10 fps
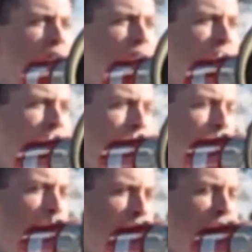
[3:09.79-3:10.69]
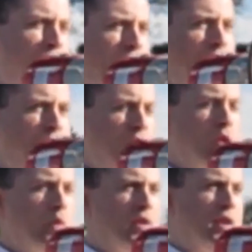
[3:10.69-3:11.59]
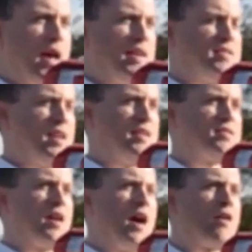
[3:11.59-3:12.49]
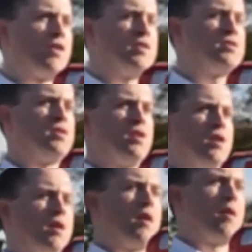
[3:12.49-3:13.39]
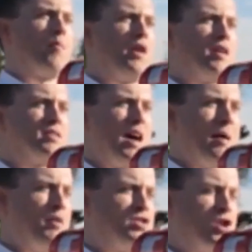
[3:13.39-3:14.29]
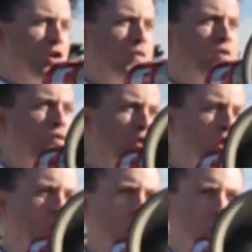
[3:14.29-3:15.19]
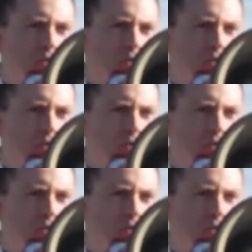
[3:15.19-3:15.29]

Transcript: and that I'm going to fight for you in the United States Congress because I'm a servant for you.